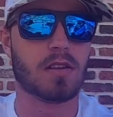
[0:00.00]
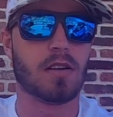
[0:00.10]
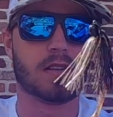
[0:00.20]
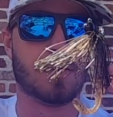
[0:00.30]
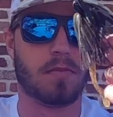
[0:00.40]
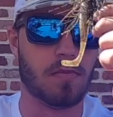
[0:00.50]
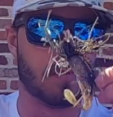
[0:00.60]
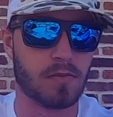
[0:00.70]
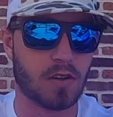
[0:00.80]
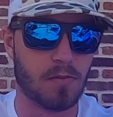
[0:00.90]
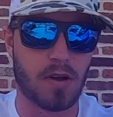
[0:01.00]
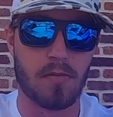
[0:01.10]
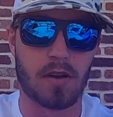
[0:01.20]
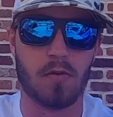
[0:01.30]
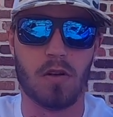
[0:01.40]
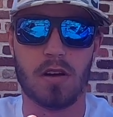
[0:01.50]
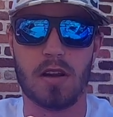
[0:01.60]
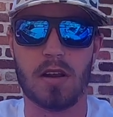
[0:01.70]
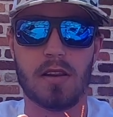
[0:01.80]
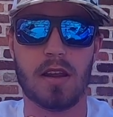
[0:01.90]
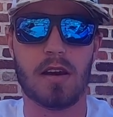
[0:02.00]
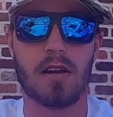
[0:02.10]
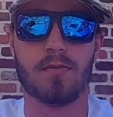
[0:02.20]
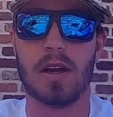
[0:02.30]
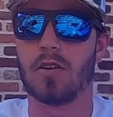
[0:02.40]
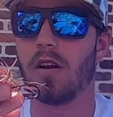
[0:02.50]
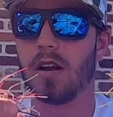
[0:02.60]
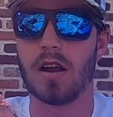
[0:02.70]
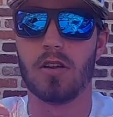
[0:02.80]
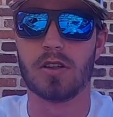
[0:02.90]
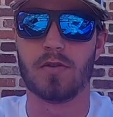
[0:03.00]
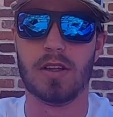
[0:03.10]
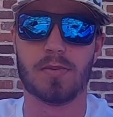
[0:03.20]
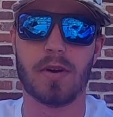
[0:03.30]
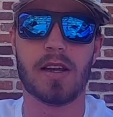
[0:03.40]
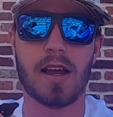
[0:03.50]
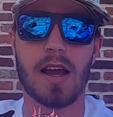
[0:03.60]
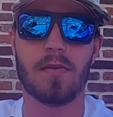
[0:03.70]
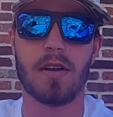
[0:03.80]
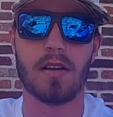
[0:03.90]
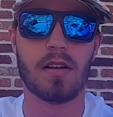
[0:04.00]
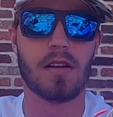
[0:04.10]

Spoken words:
So there's the green pumpkin one, and then my craw colors for the springtime,